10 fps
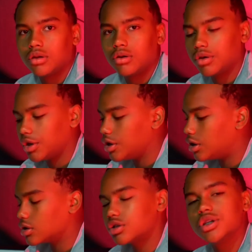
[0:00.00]
Okay,
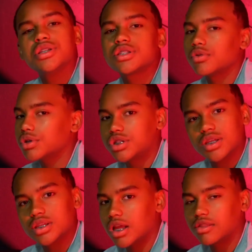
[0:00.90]
y'all, since we
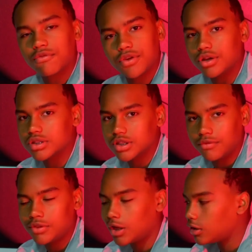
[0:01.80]
just got the field
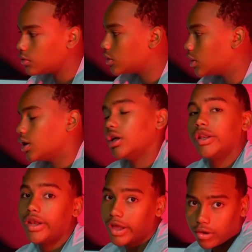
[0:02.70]
stuff down,
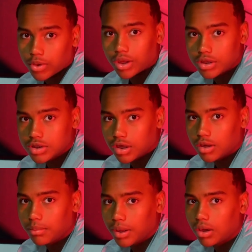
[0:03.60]
now we're going to talk
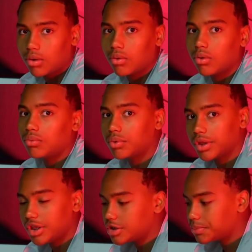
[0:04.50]
about
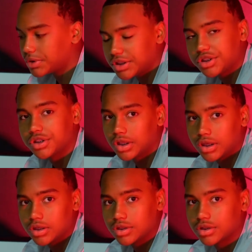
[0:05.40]
what each position
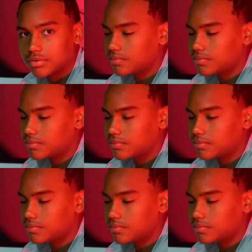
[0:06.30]
does.